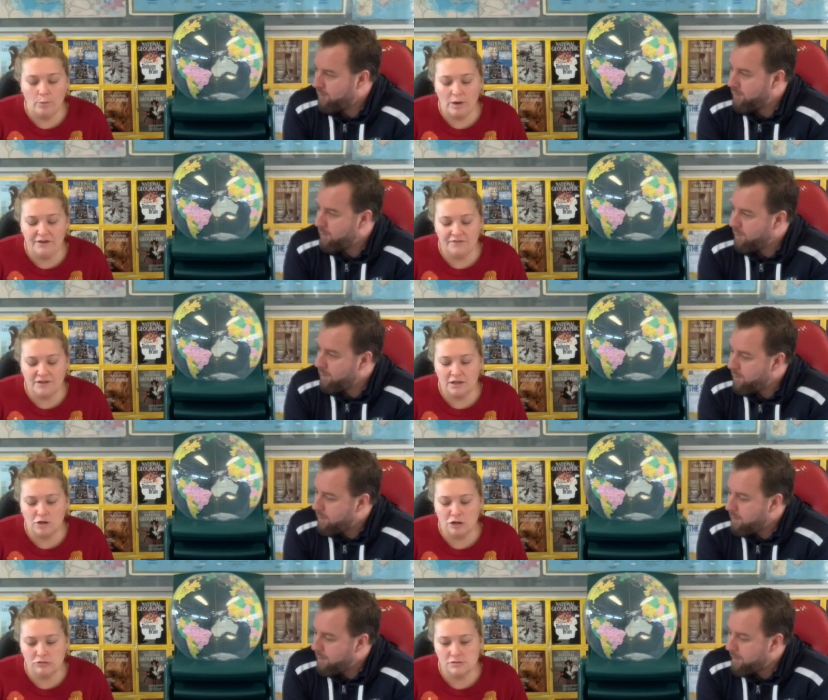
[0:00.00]
Speaker 1: if
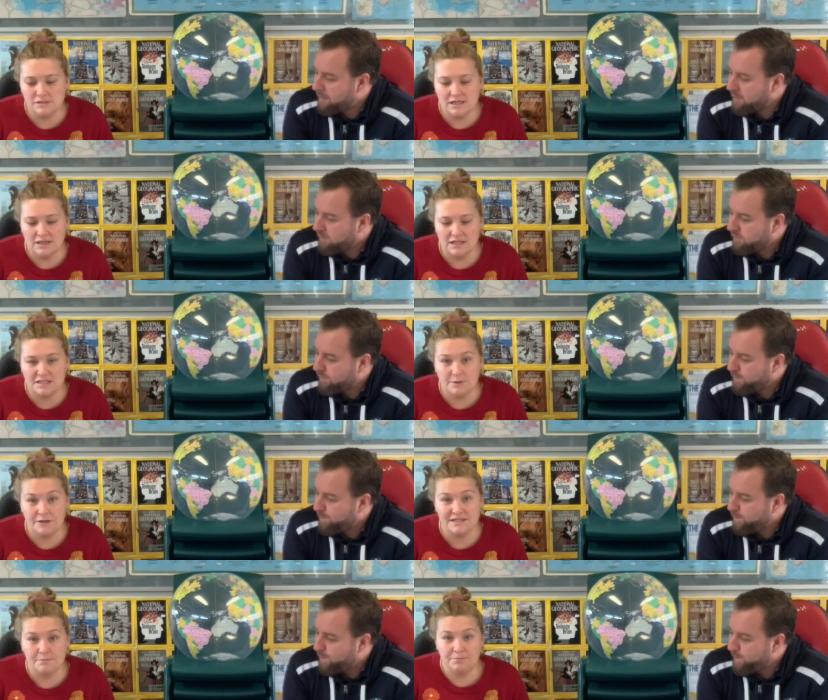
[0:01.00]
coral experience
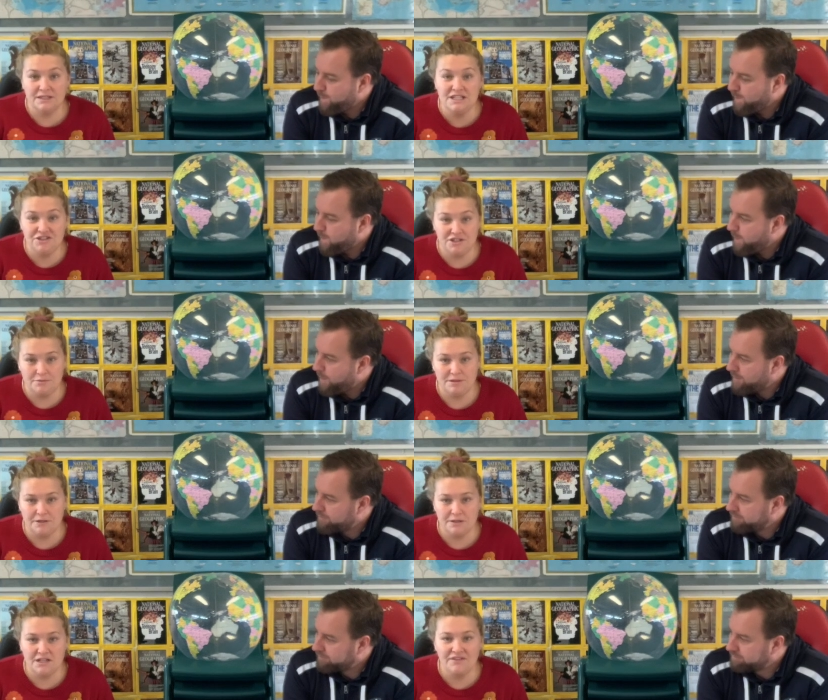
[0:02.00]
a bleaching
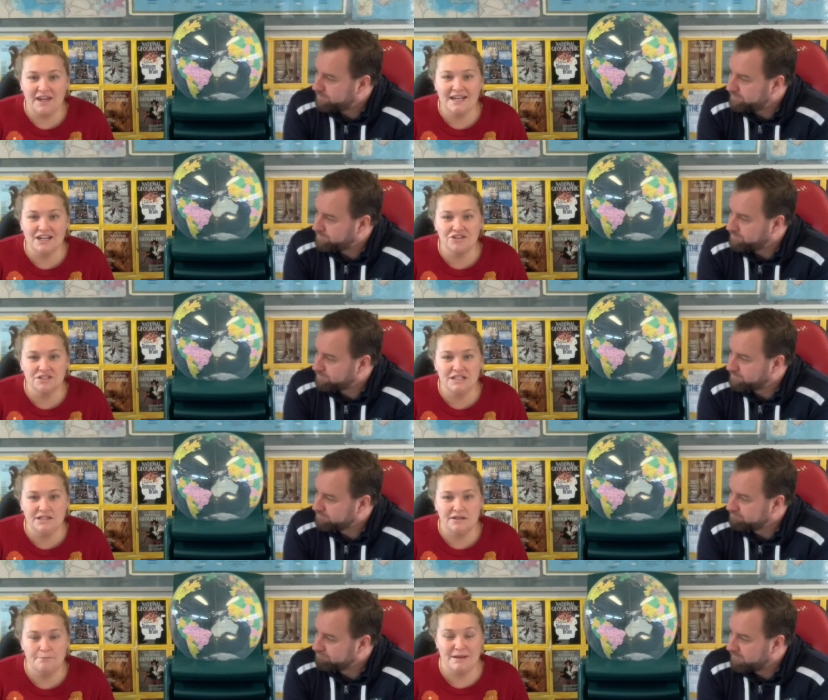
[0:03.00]
period, they can
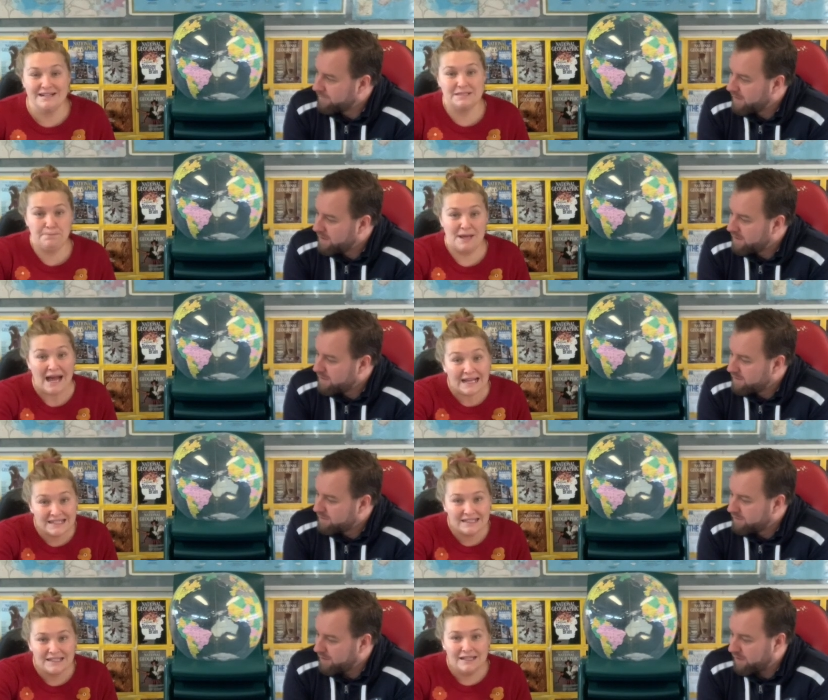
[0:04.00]
actually bounce back.
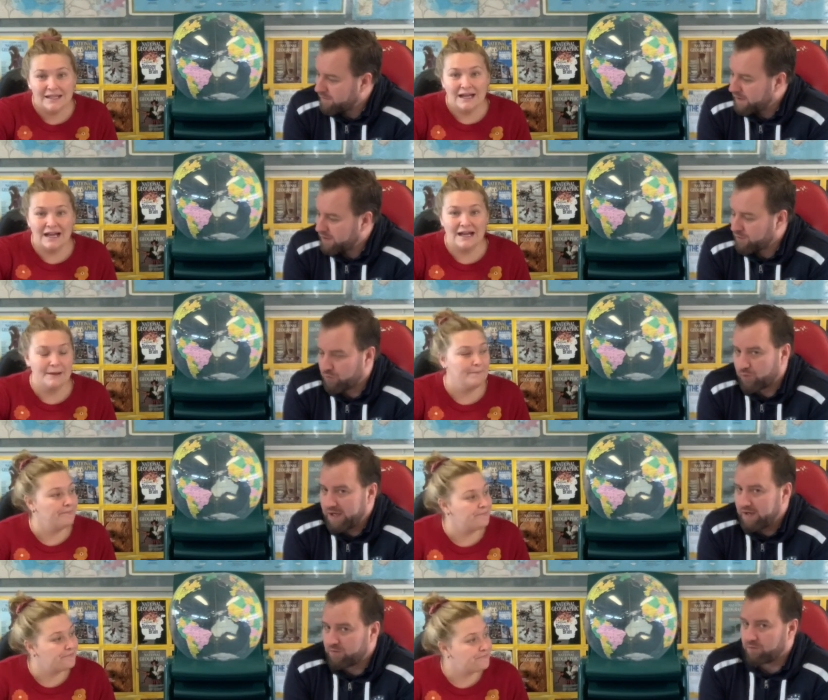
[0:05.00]
Yeah, they can um,
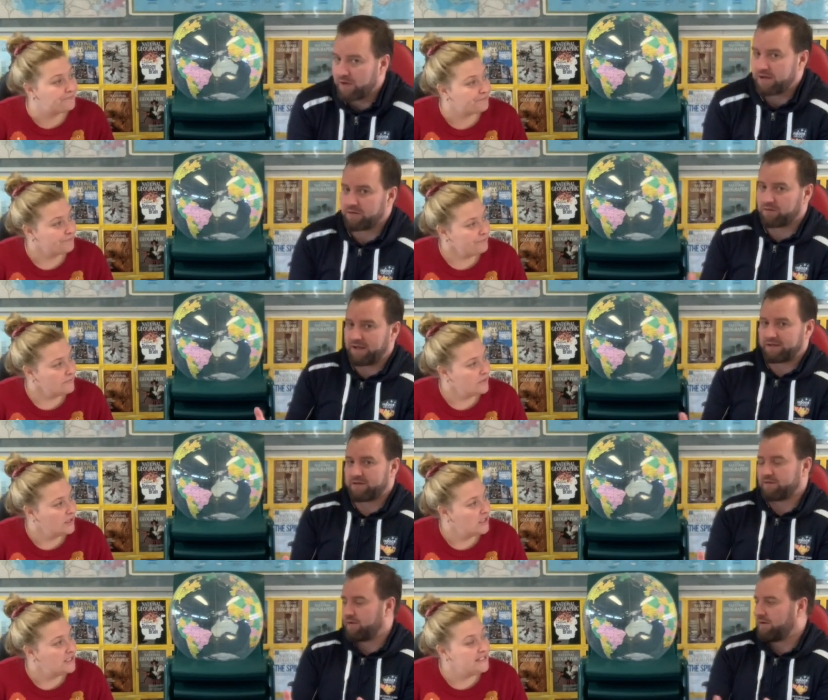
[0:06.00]
Speaker 2: re recollect
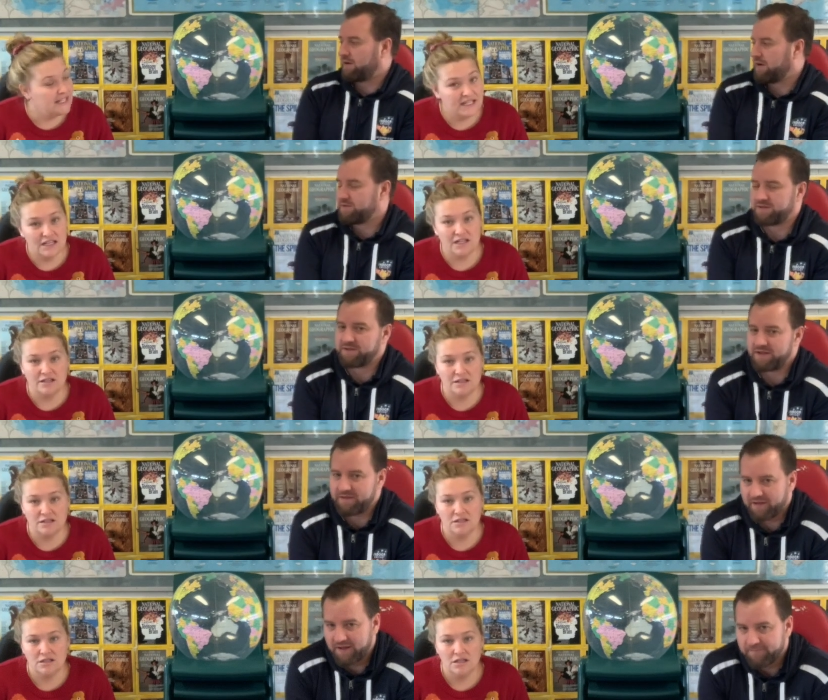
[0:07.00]
their yeah.
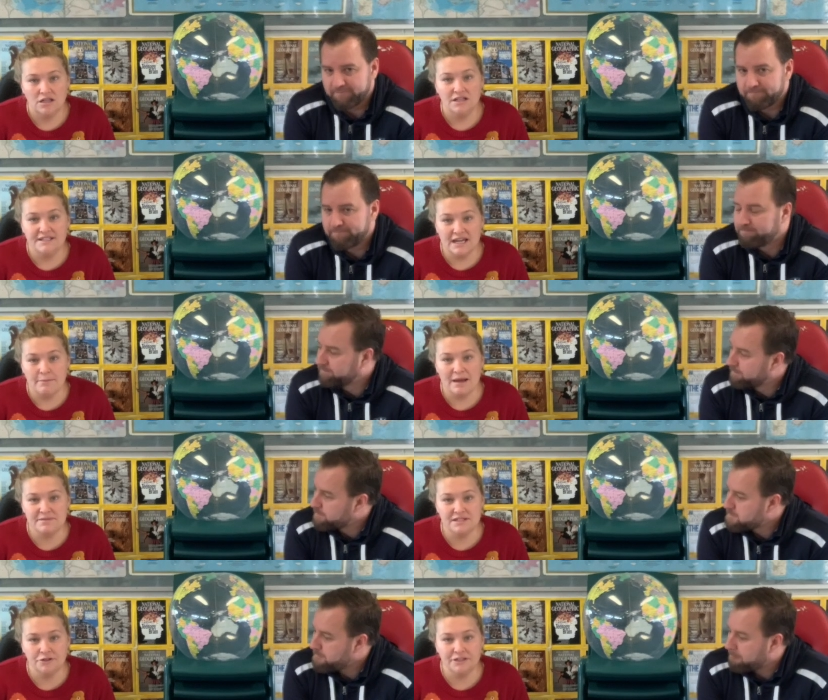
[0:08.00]
Like...
Speaker 1: yeah,
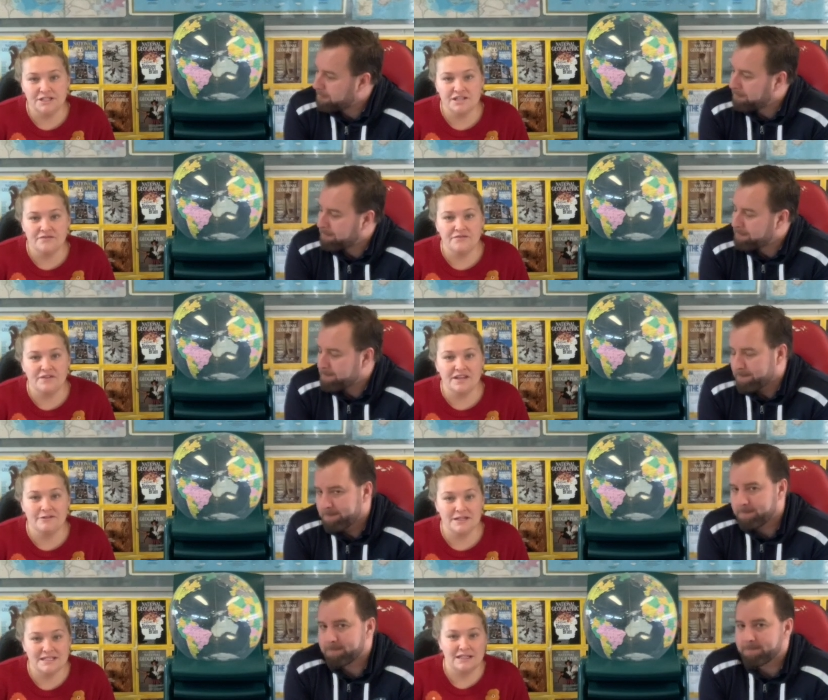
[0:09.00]
absolutely. So there
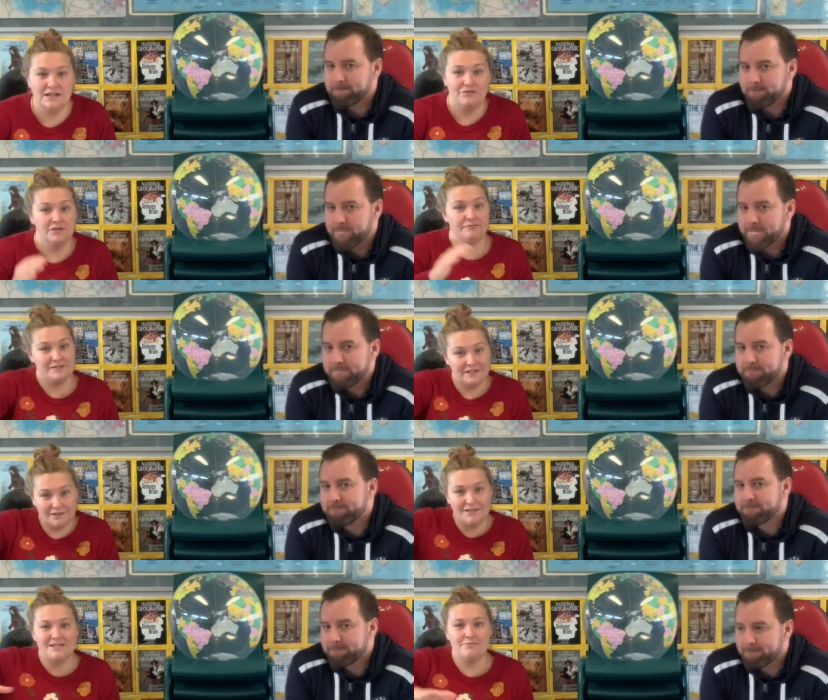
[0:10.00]
is a level of resilience and